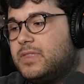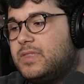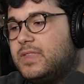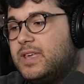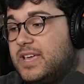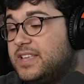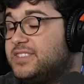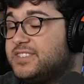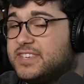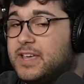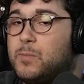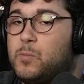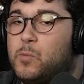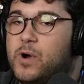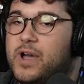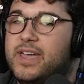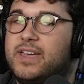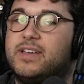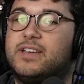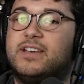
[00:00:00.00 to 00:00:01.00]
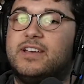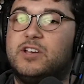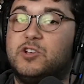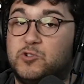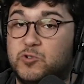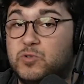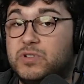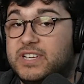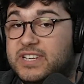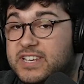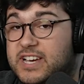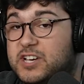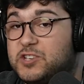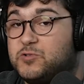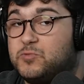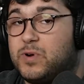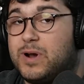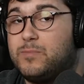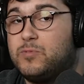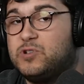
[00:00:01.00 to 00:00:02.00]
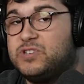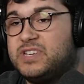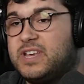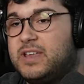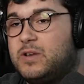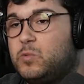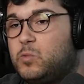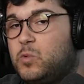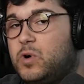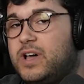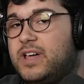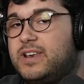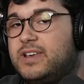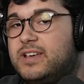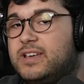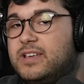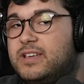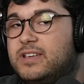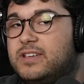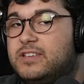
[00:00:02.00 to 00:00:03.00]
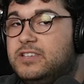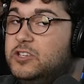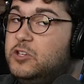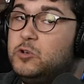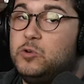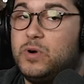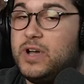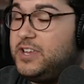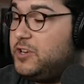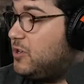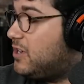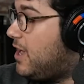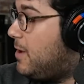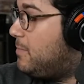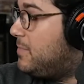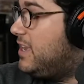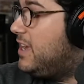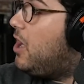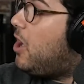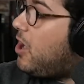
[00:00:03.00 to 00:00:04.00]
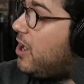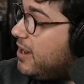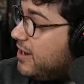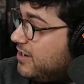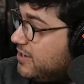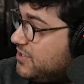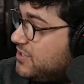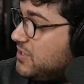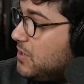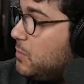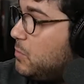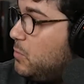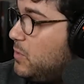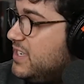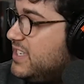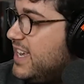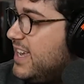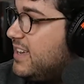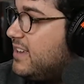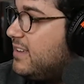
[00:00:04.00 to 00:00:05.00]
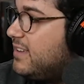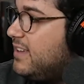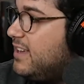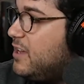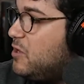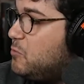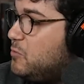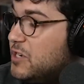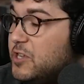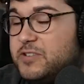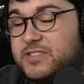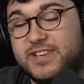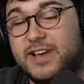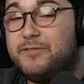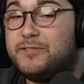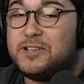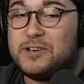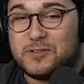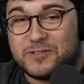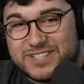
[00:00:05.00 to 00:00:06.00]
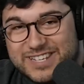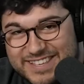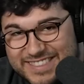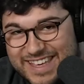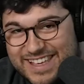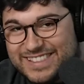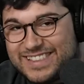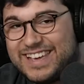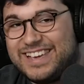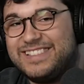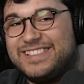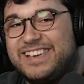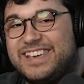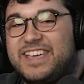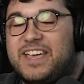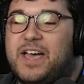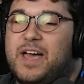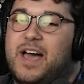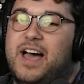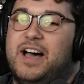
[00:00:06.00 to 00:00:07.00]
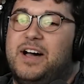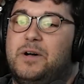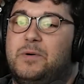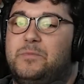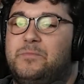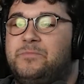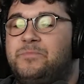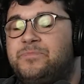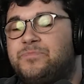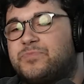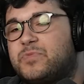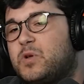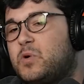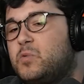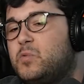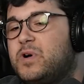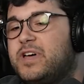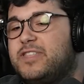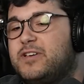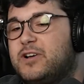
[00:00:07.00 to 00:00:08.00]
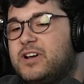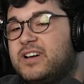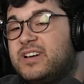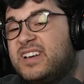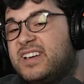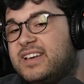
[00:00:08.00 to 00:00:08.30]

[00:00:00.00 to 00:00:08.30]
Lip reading: in some way truly does represent what you and your company are. So we definitely don't take that lightly. Whether